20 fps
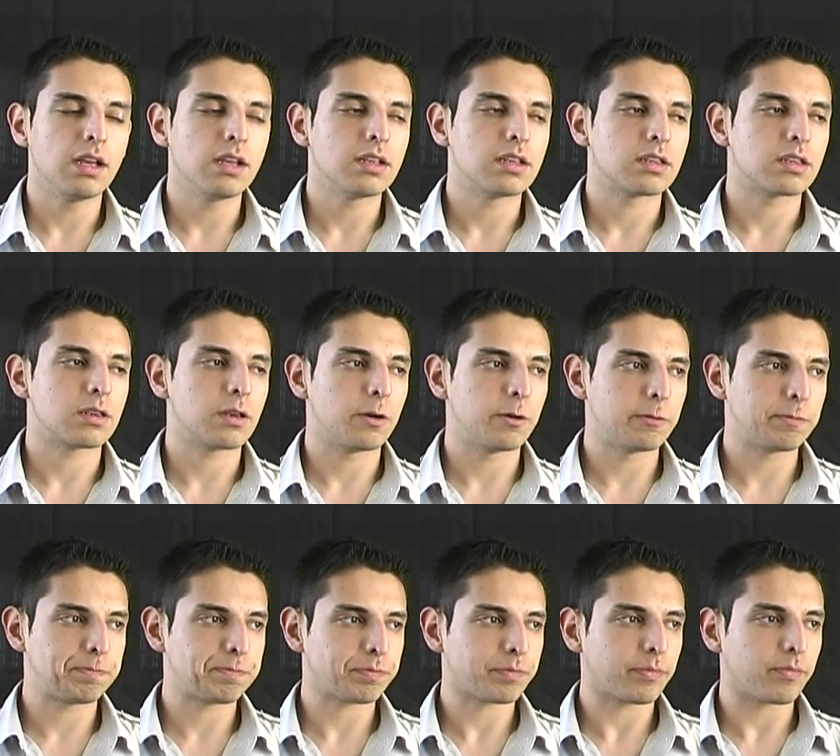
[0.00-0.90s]
So
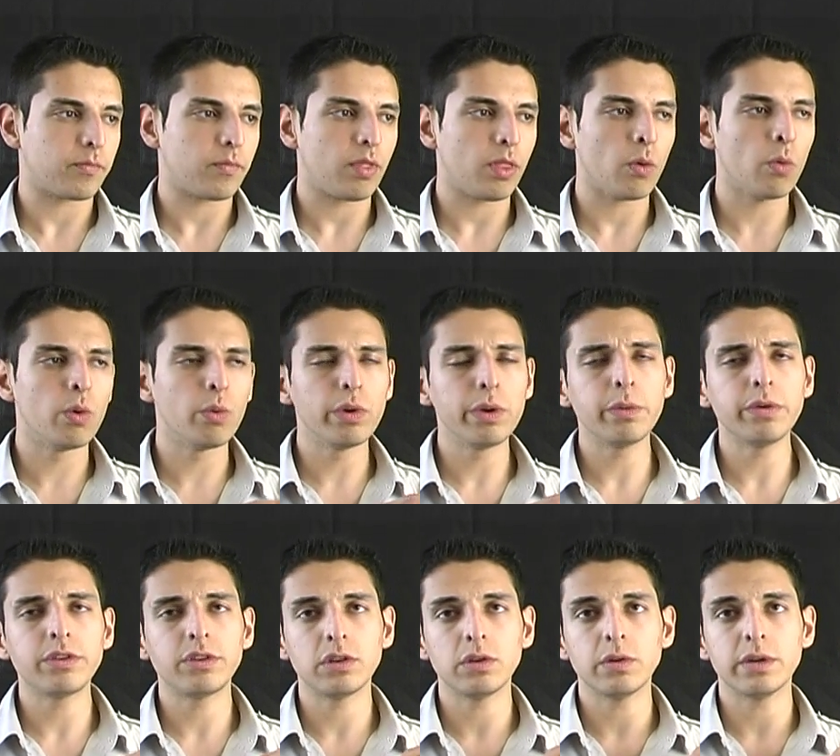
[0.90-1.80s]
what we would
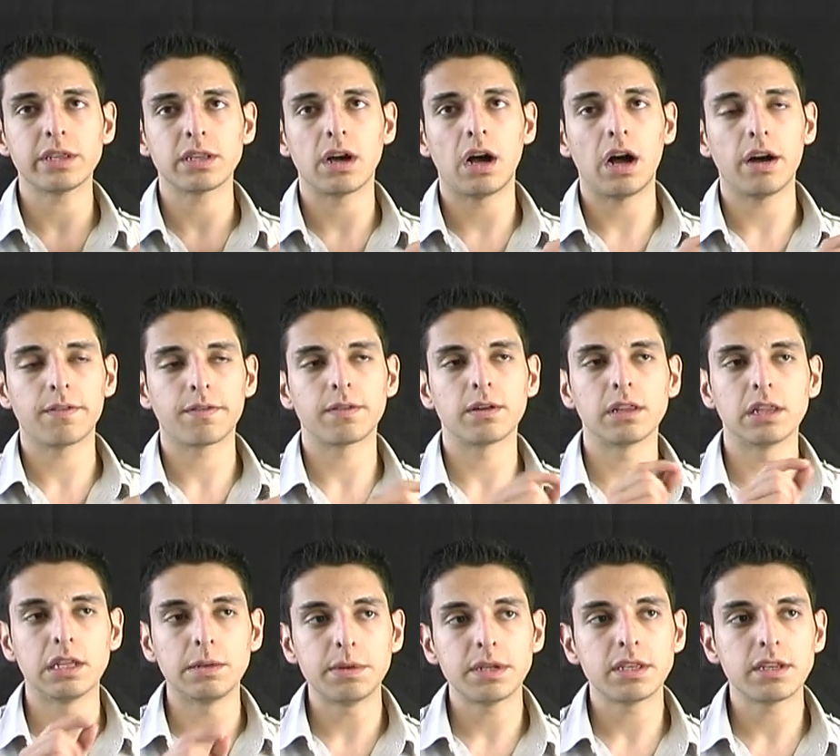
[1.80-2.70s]
do is offer a
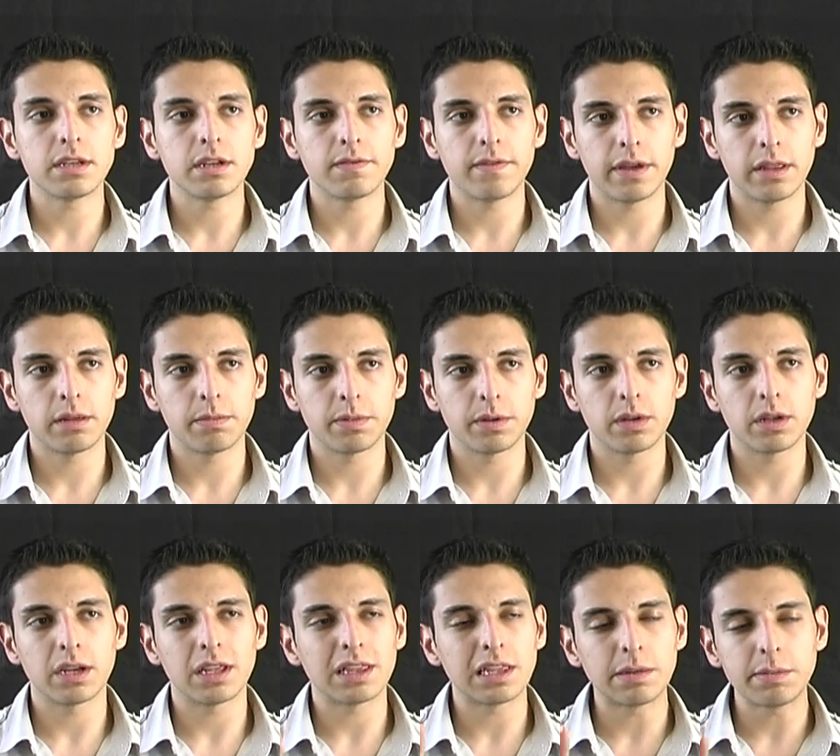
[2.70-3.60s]
limited availability,
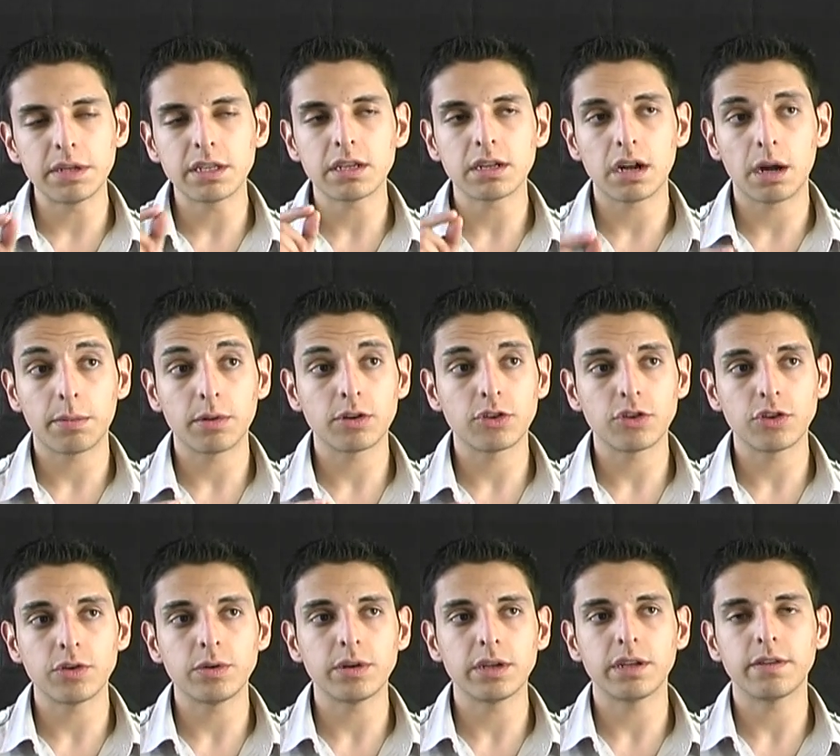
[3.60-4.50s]
a limited
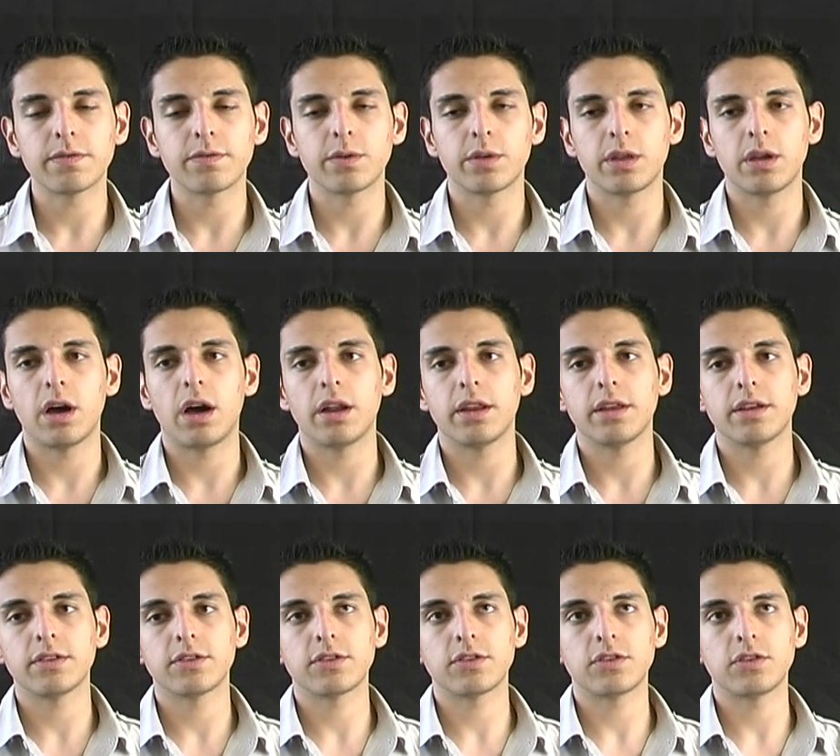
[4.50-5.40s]
opportunity for the
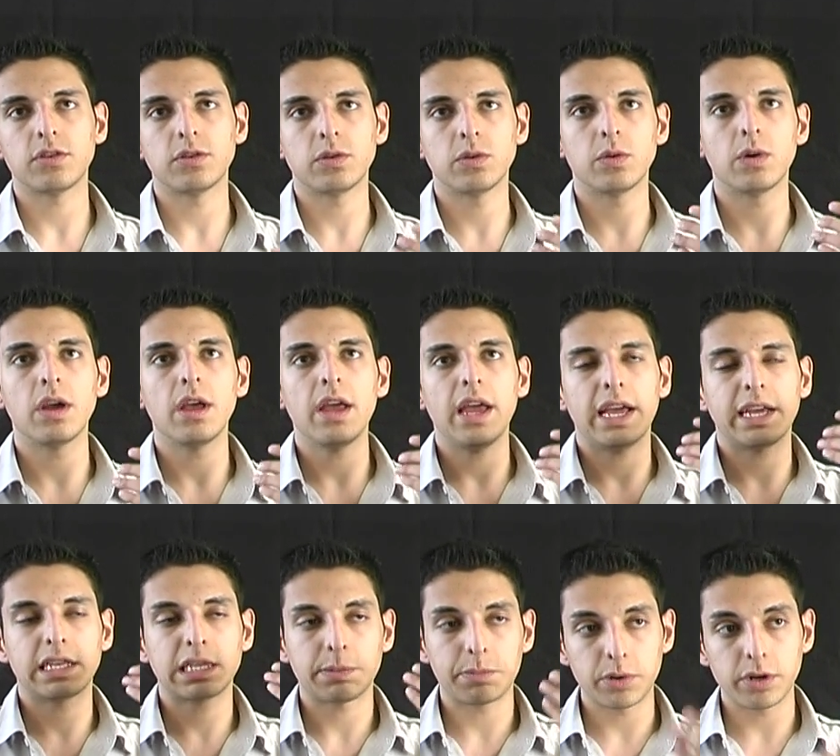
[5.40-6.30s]
audience to
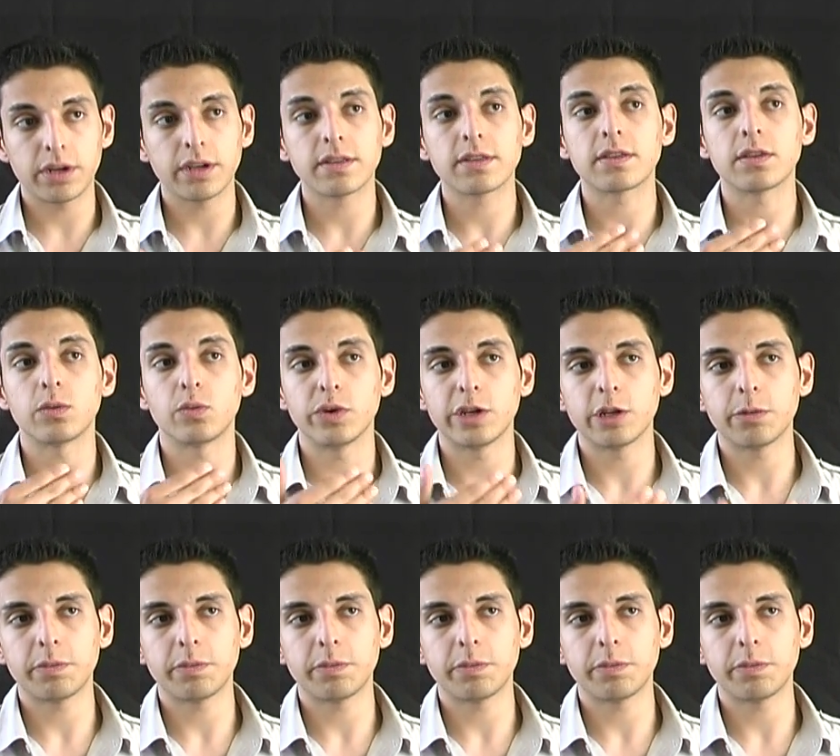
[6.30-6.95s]
experience the real